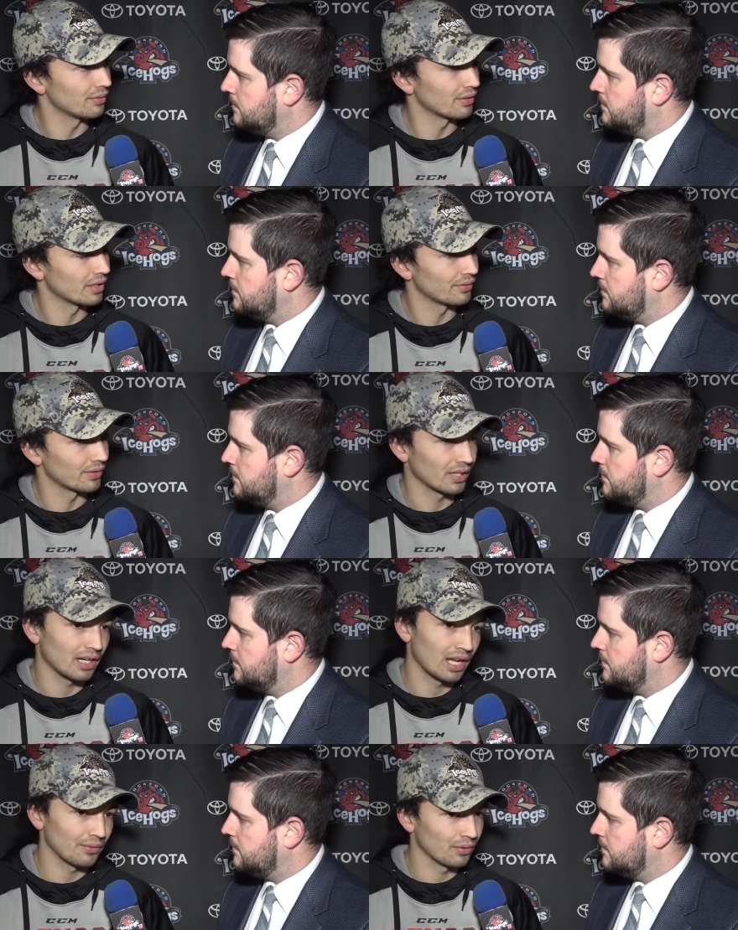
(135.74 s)
Speaker 1: for, for kind of
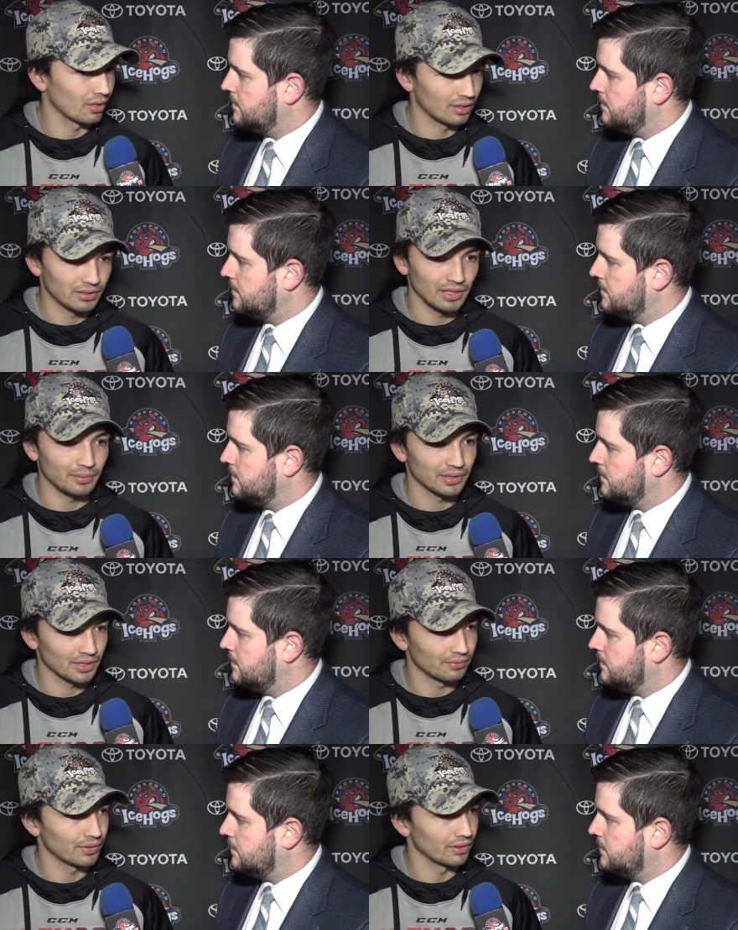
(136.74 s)
everyone on the team to start
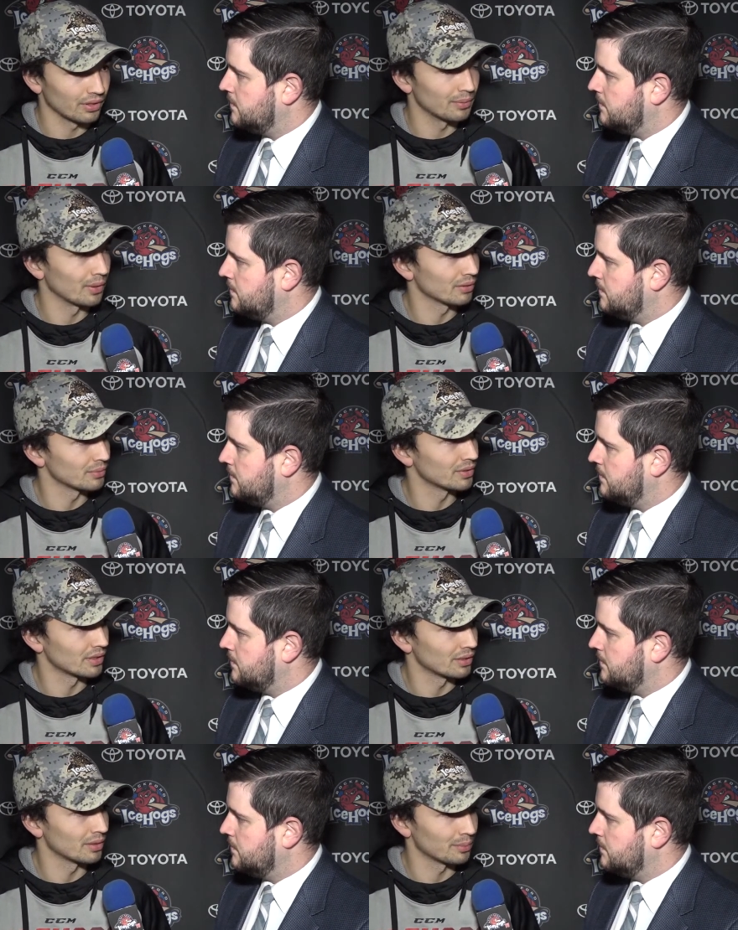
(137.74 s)
feeling good about them their
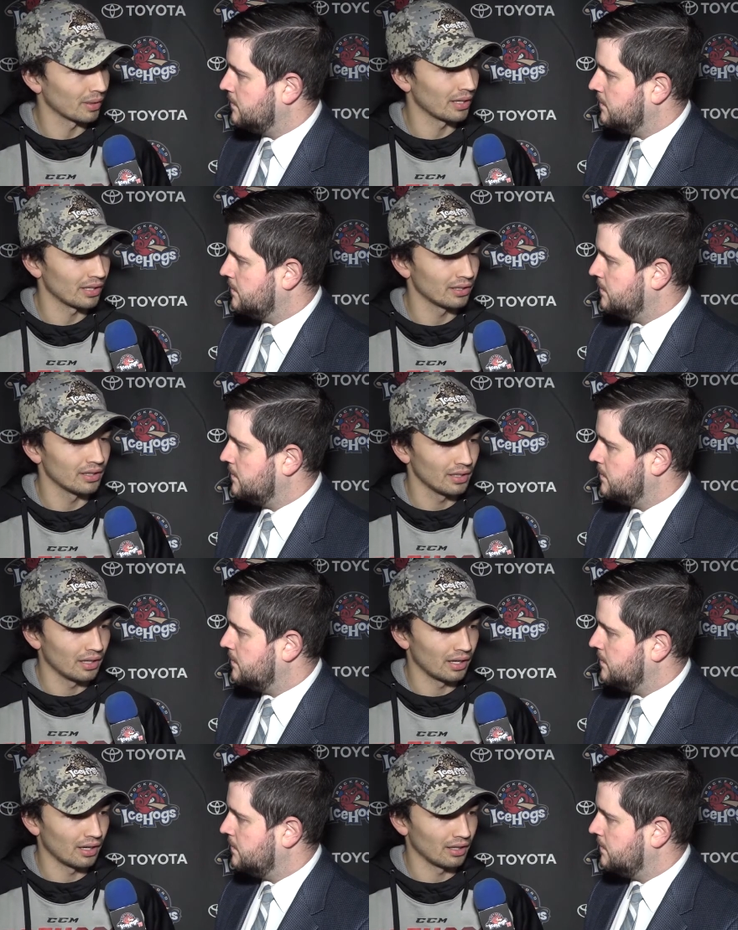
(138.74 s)
their play and
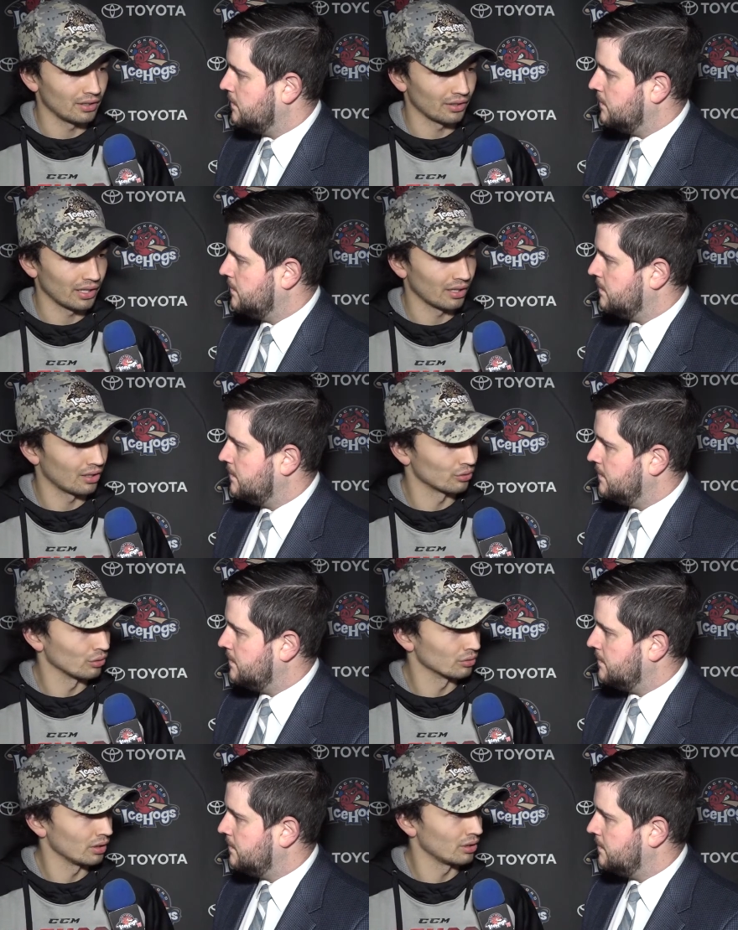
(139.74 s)
uh, you know get on a ro
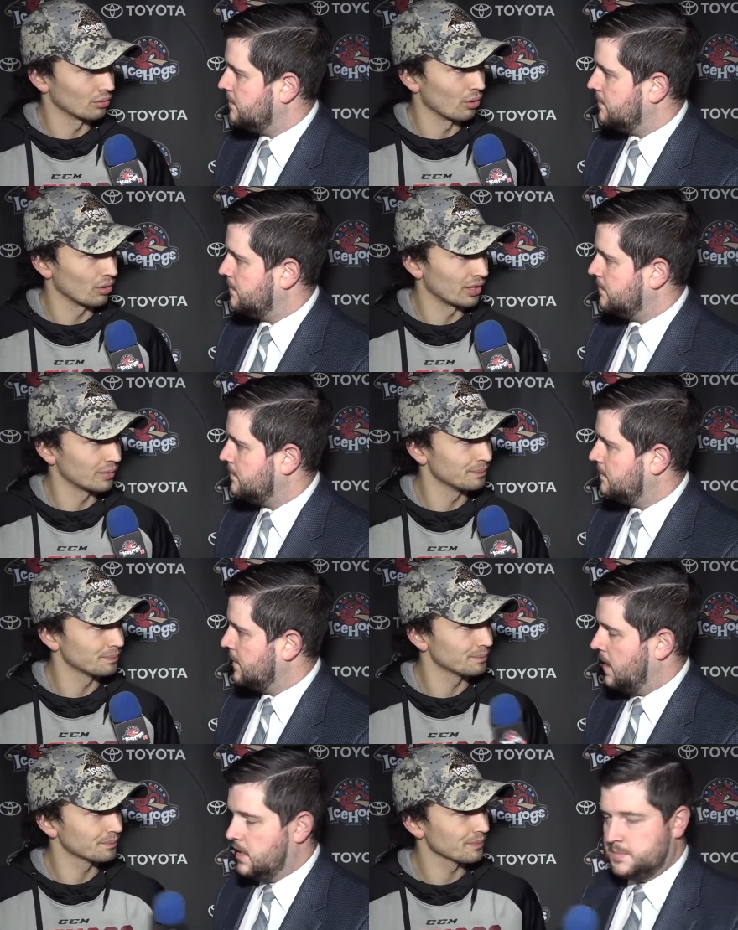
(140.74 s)
little roll here.
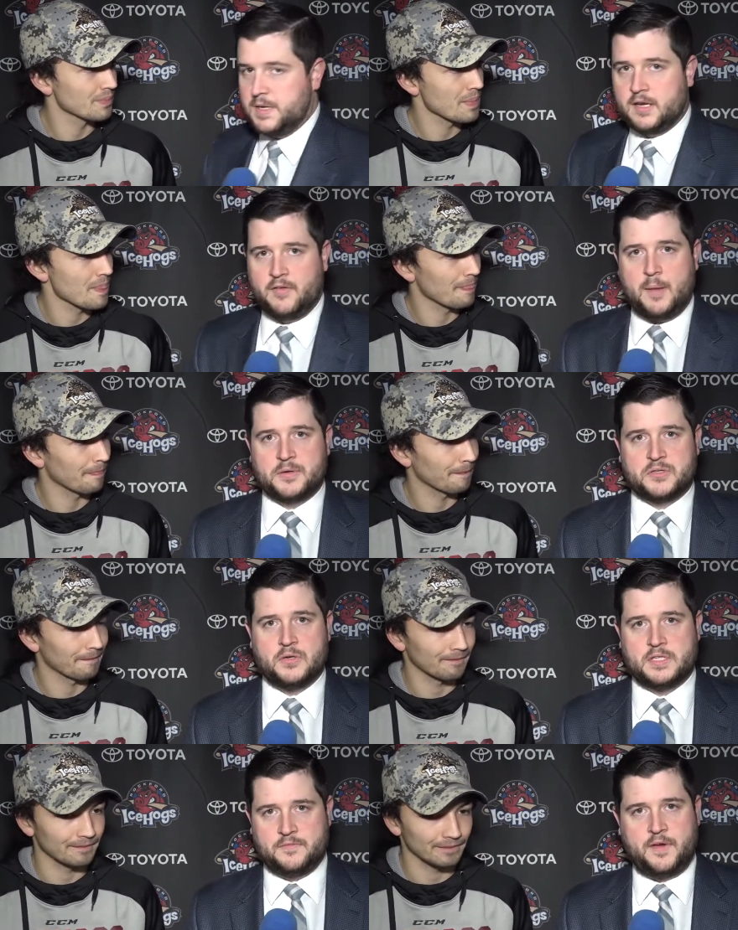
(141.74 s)
Speaker 2: And speaking of opportunities,
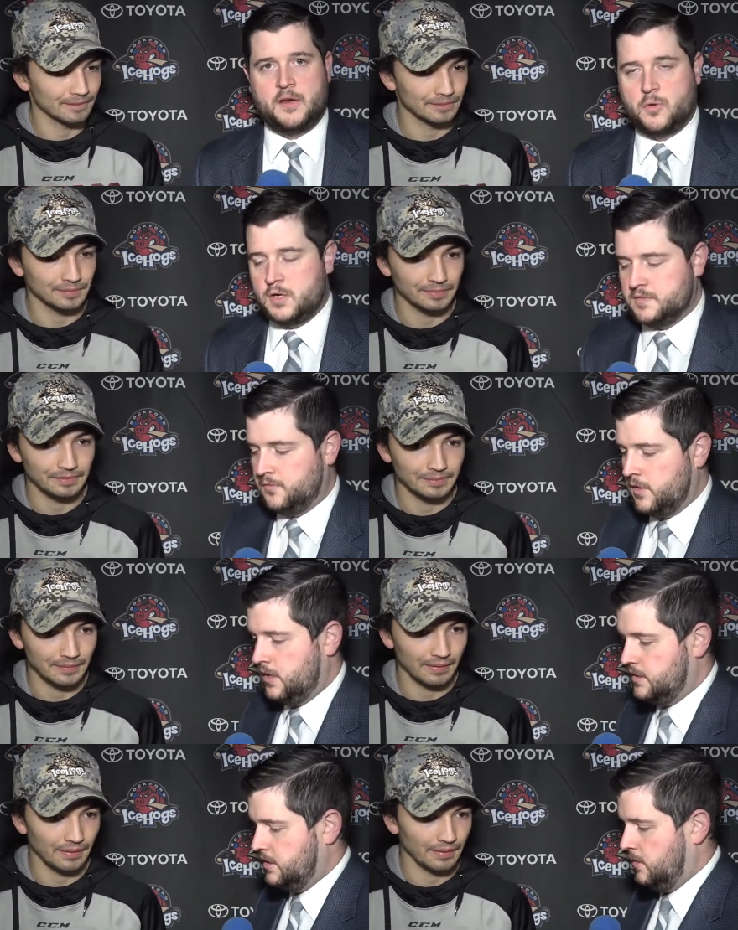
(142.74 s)
and final question for you here,
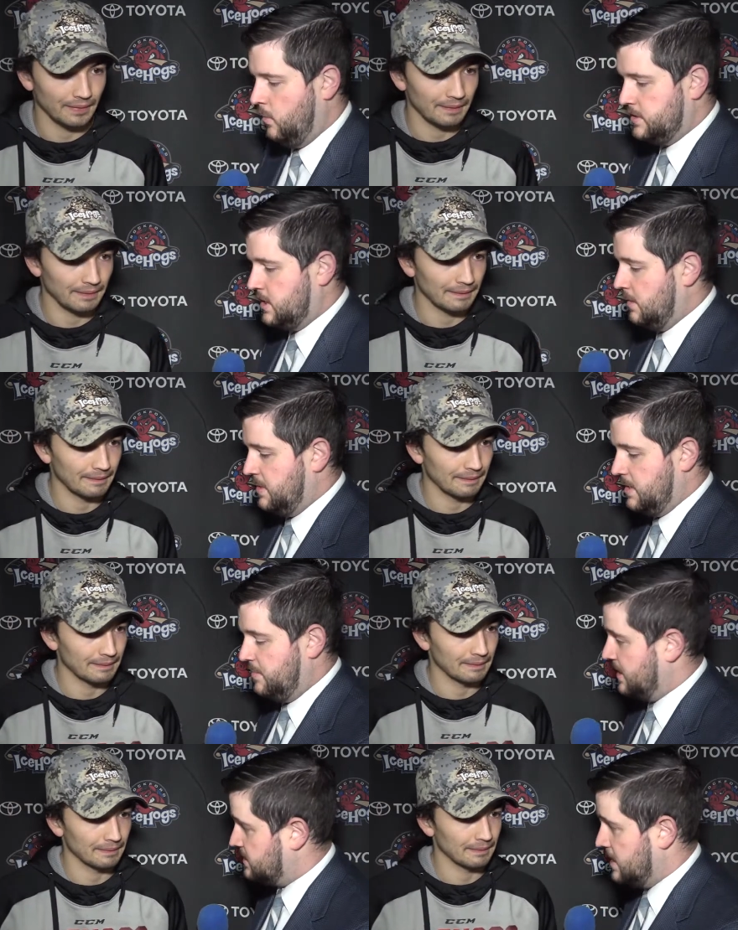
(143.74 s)
Dylan, what's going to be the
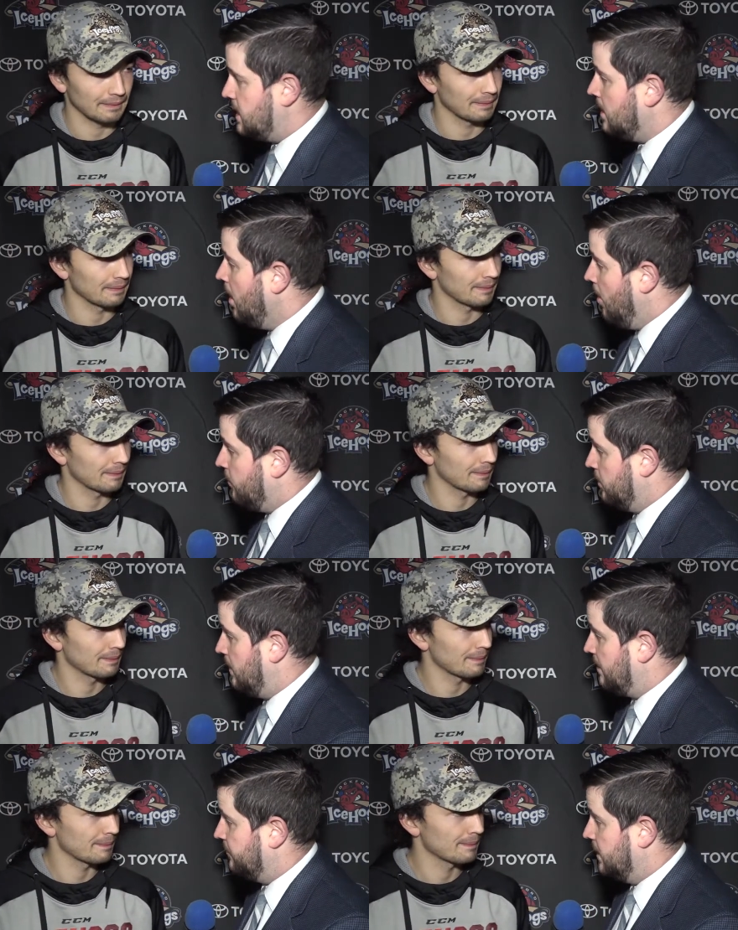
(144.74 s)
biggest key for the
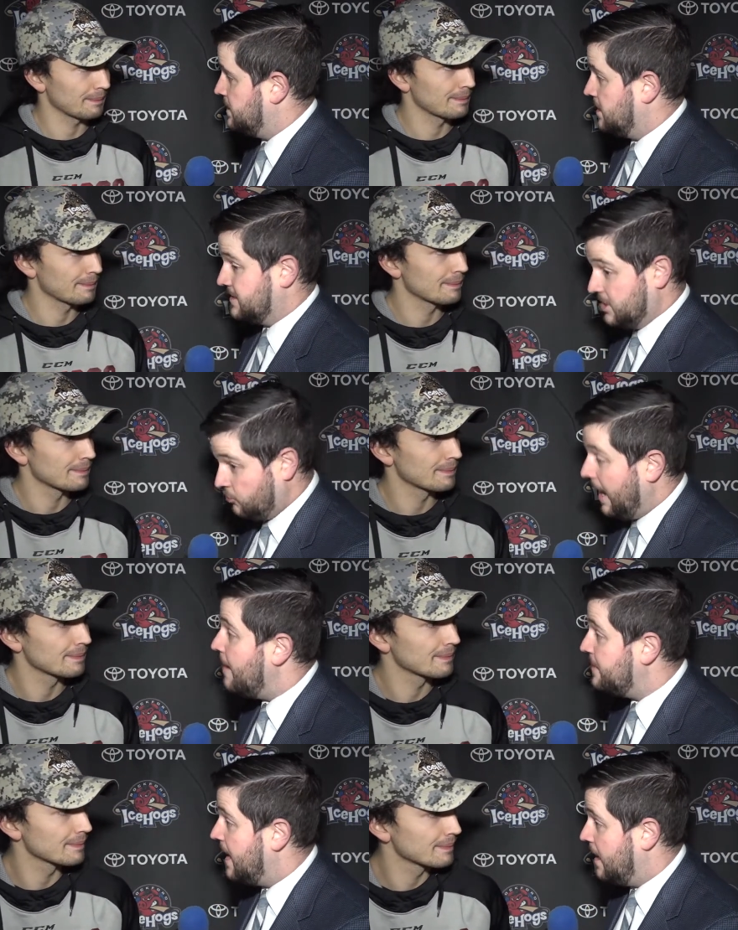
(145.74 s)
Rockford Ice to grab
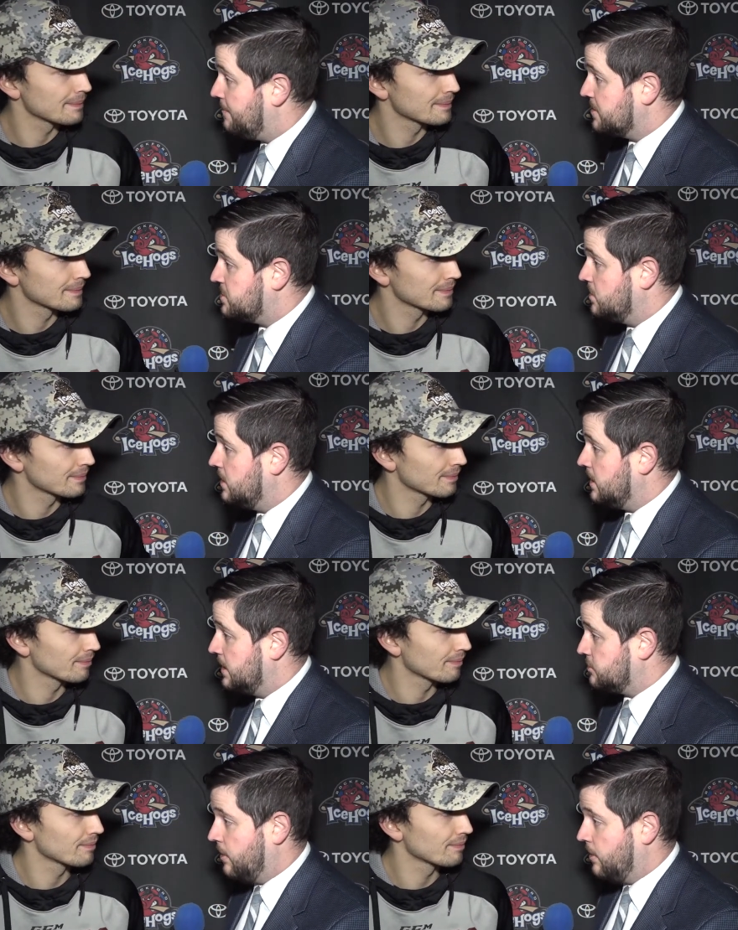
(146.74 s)
that opportunity against